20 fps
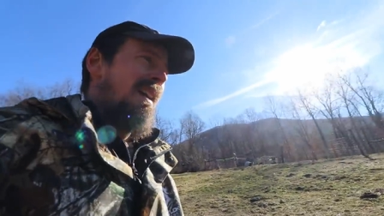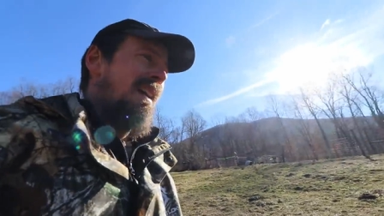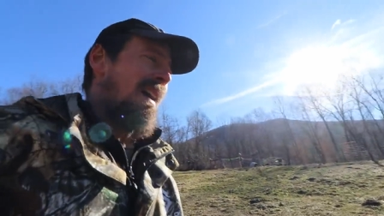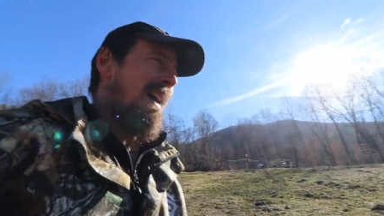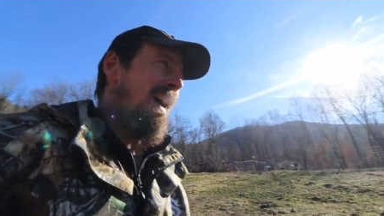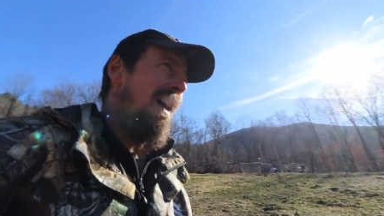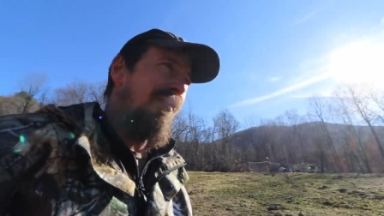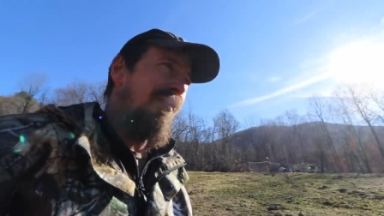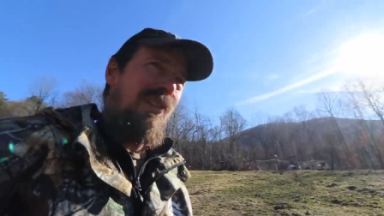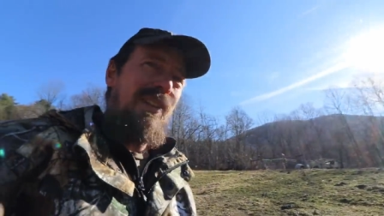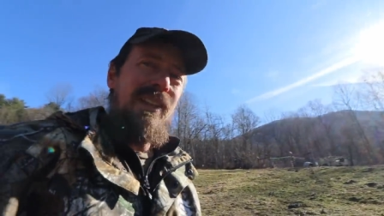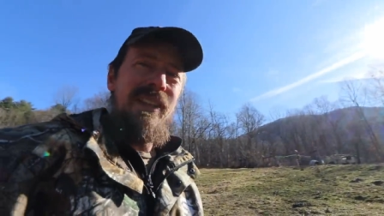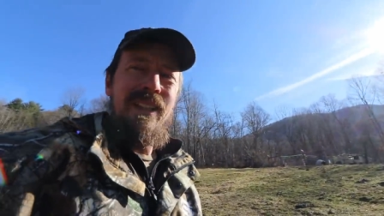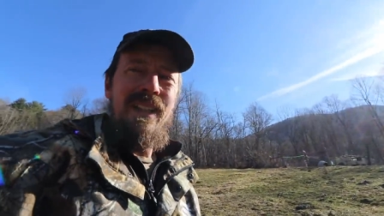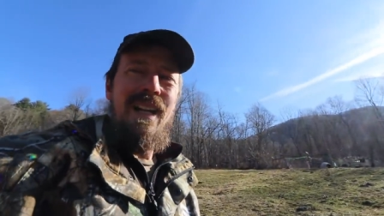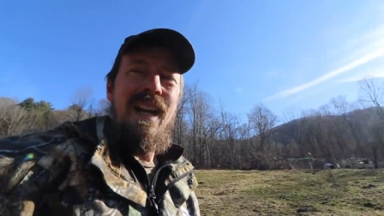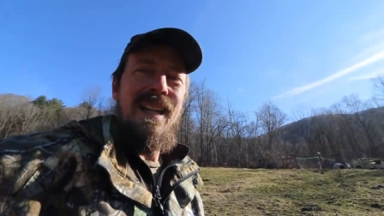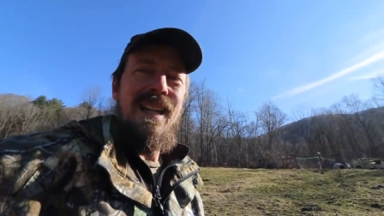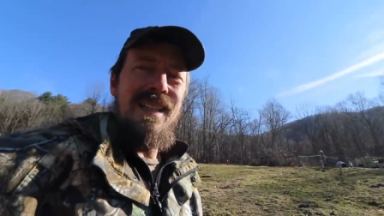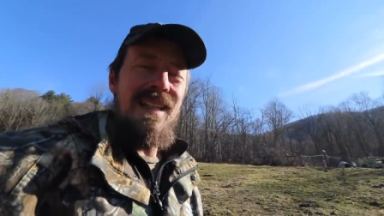I have a
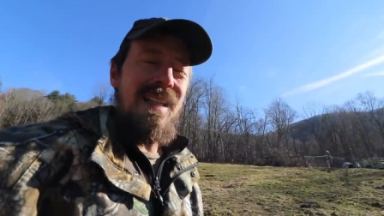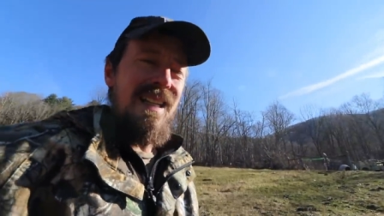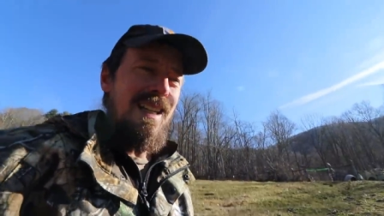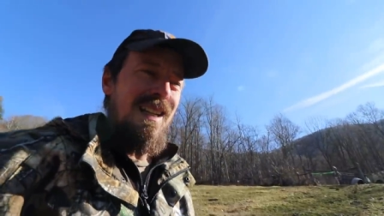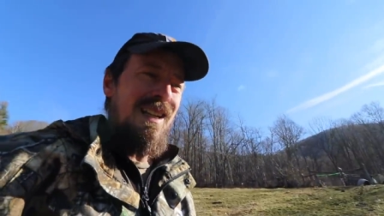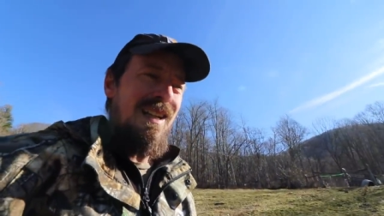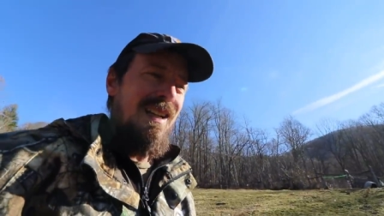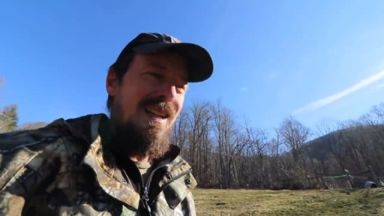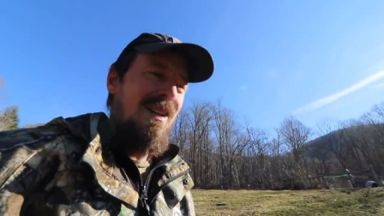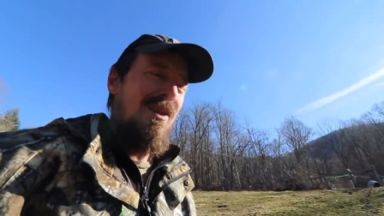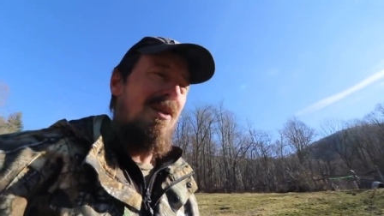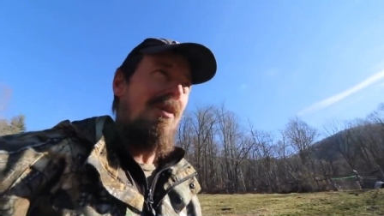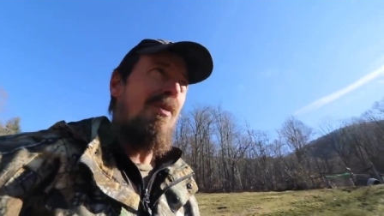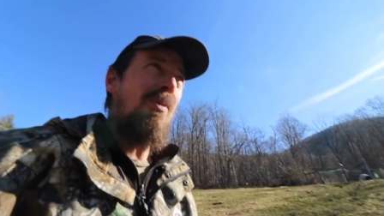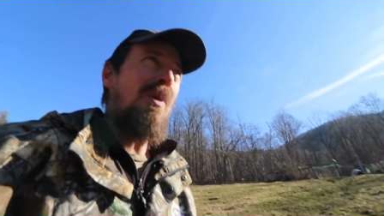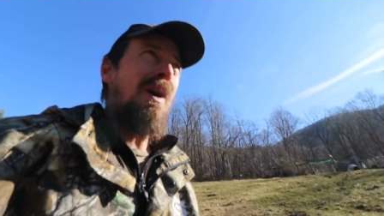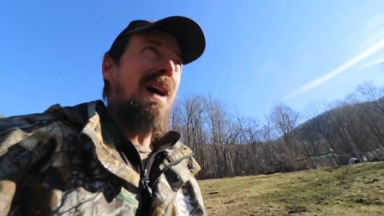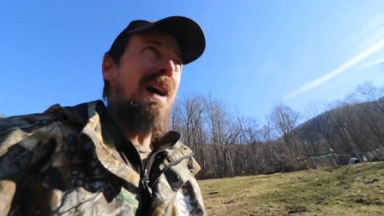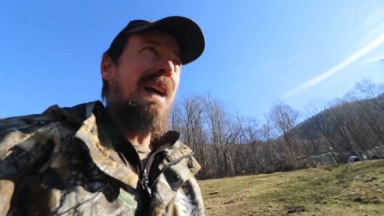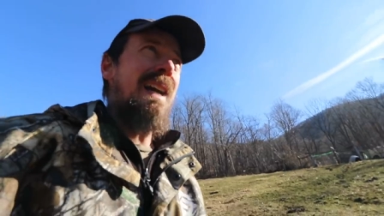little idea
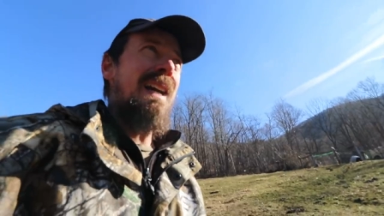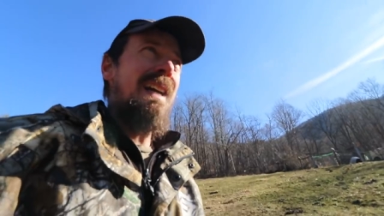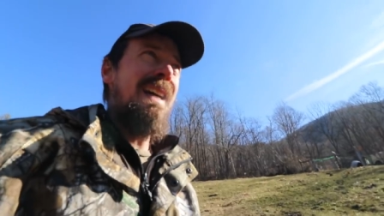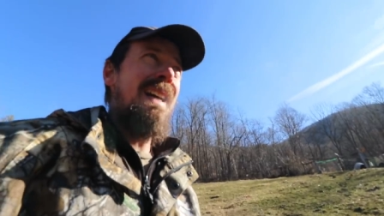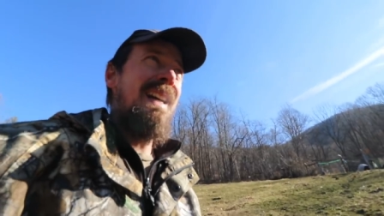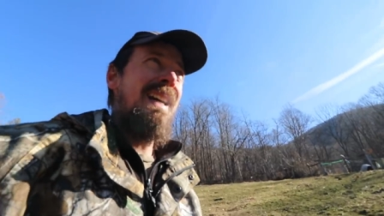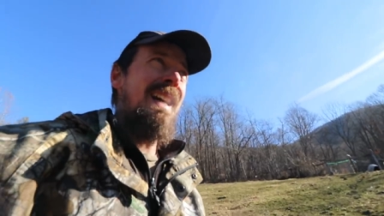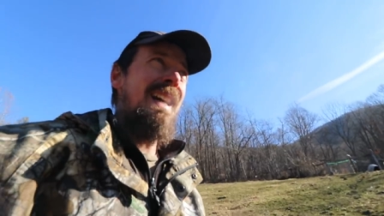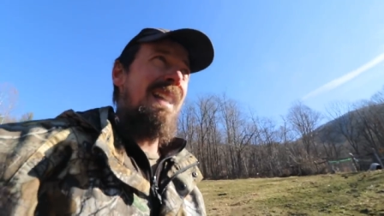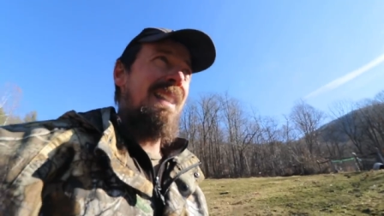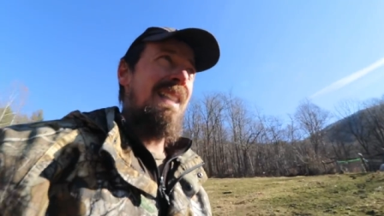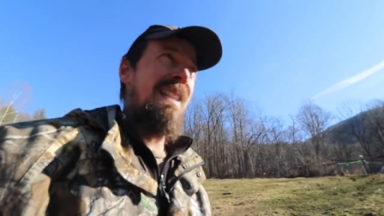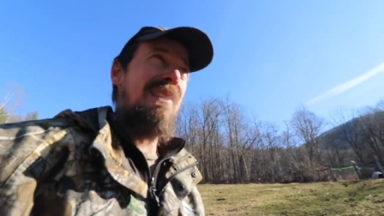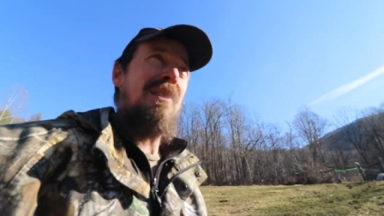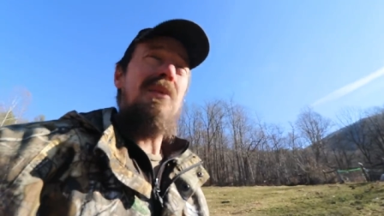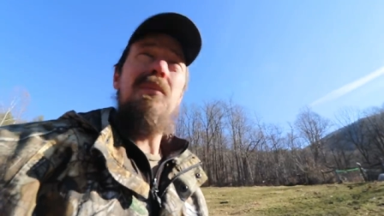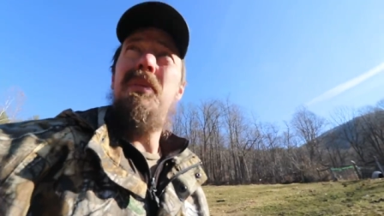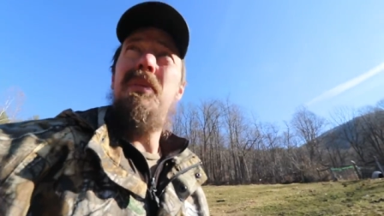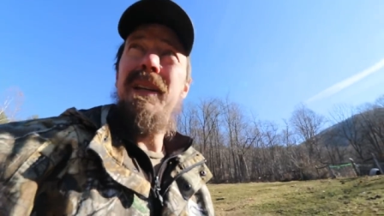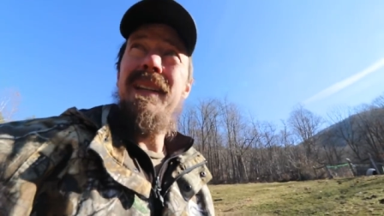why I think
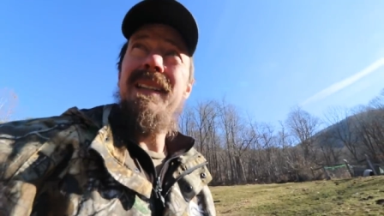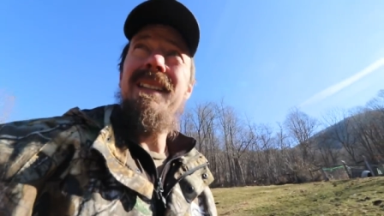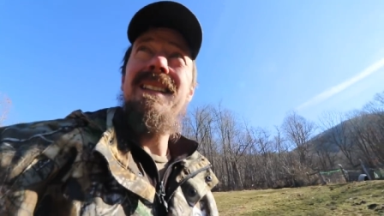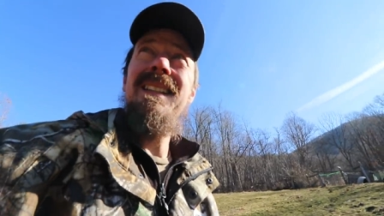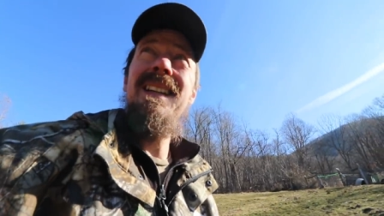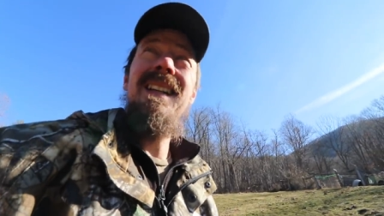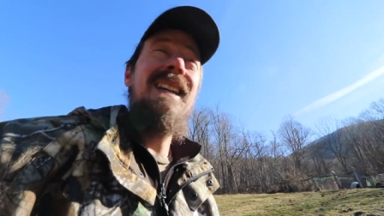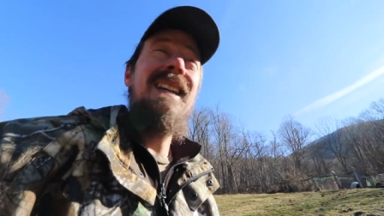they're buddies,